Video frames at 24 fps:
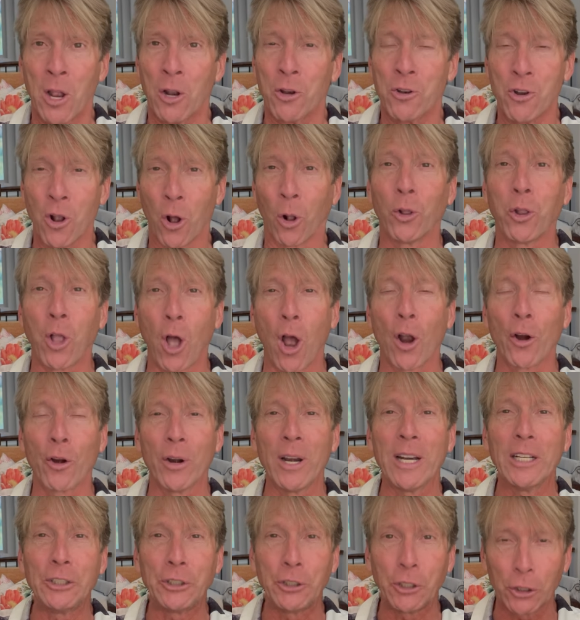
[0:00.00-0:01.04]
No longer
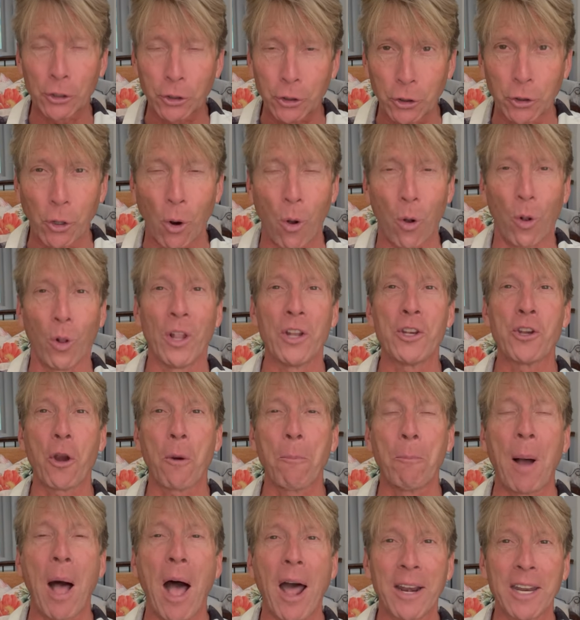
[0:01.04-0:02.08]
is your soul and your
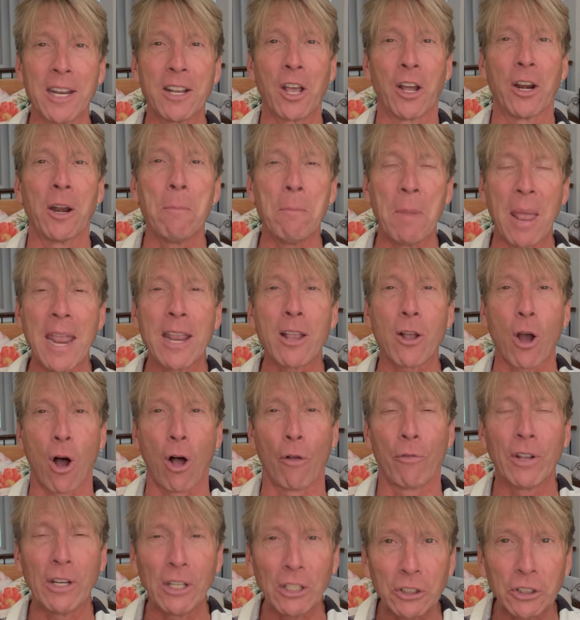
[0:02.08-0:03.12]
body going to make all
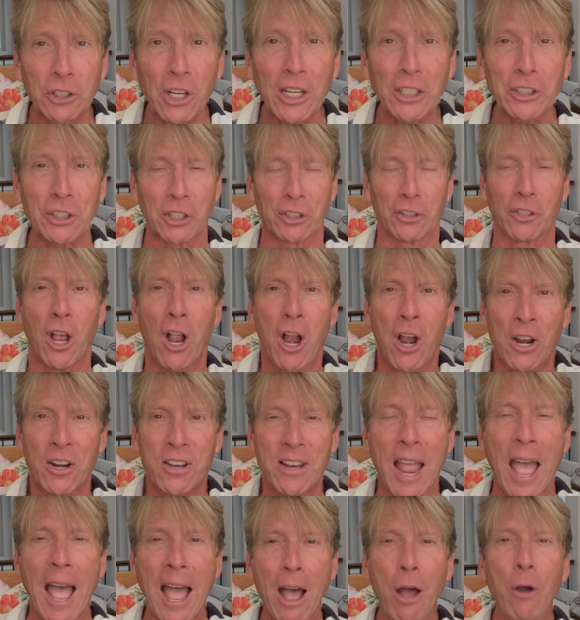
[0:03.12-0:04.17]
the decisions.
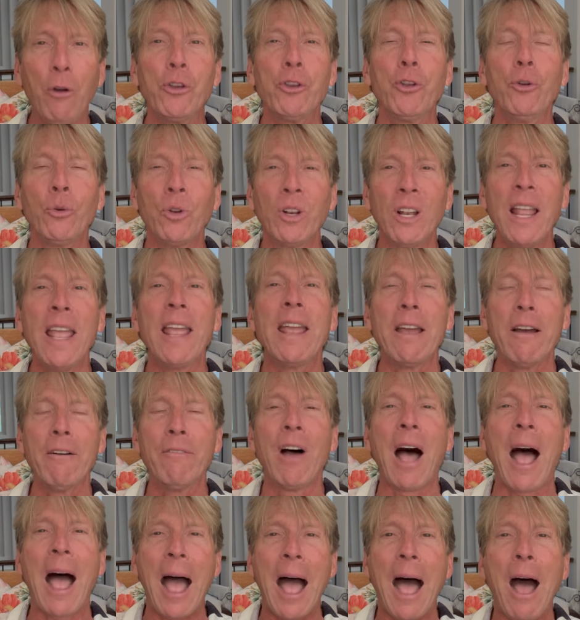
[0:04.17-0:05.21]
Now you live
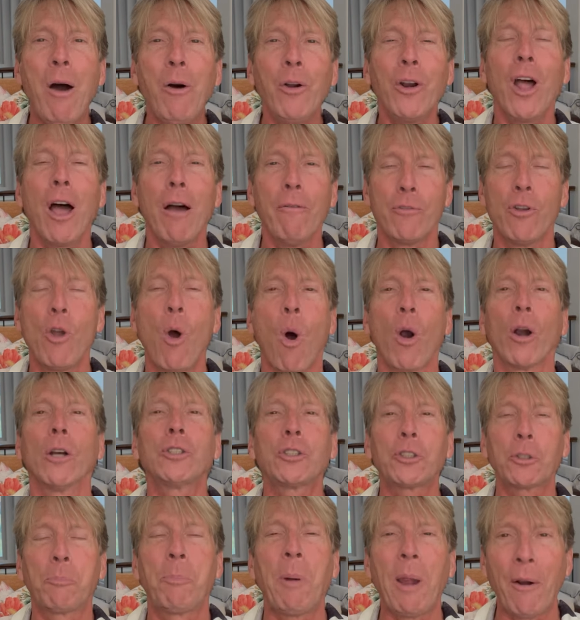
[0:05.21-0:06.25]
out of your
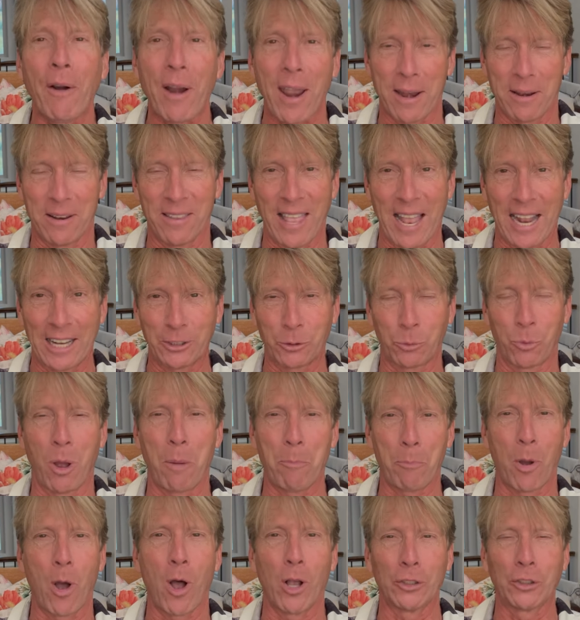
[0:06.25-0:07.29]
spirit. That's what
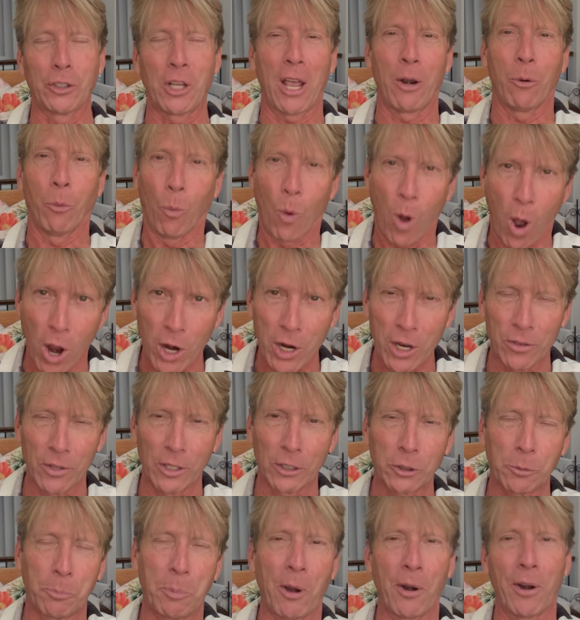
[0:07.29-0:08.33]
Paul said. Walk in the
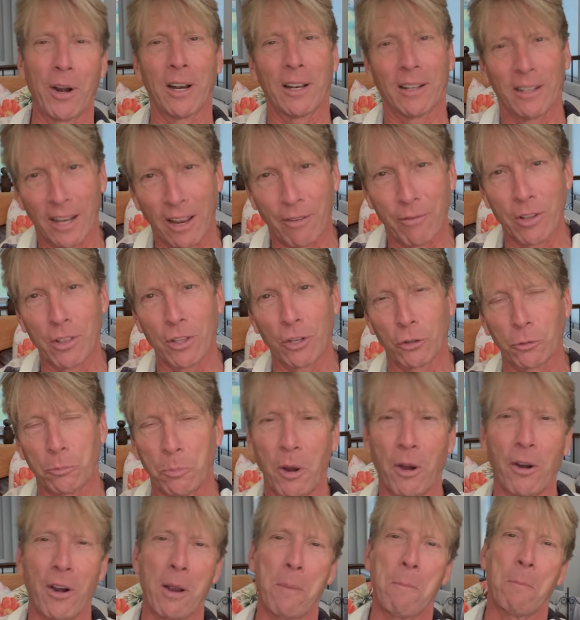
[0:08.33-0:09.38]
spirit, live in the
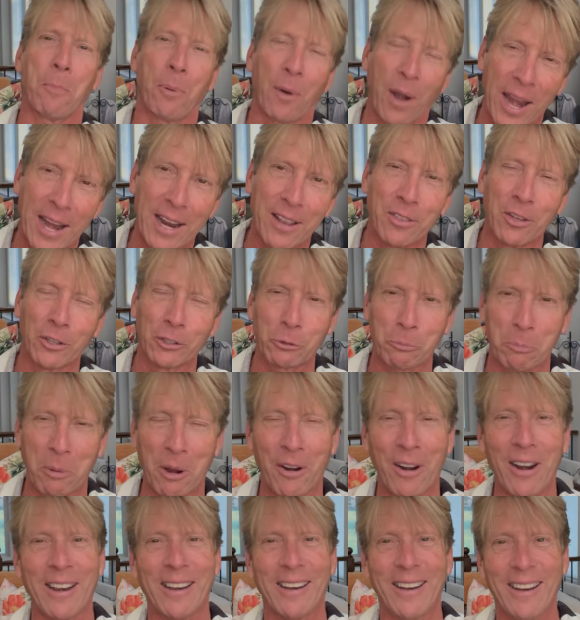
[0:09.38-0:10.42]
spirit, pray in the
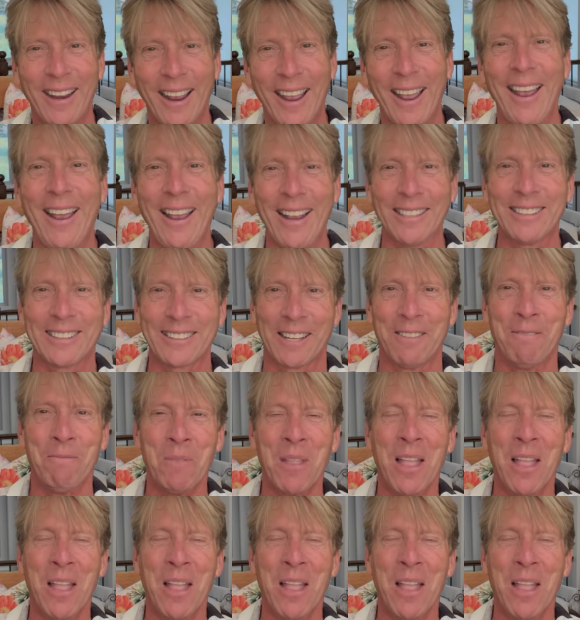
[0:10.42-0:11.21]
spirit. Yes.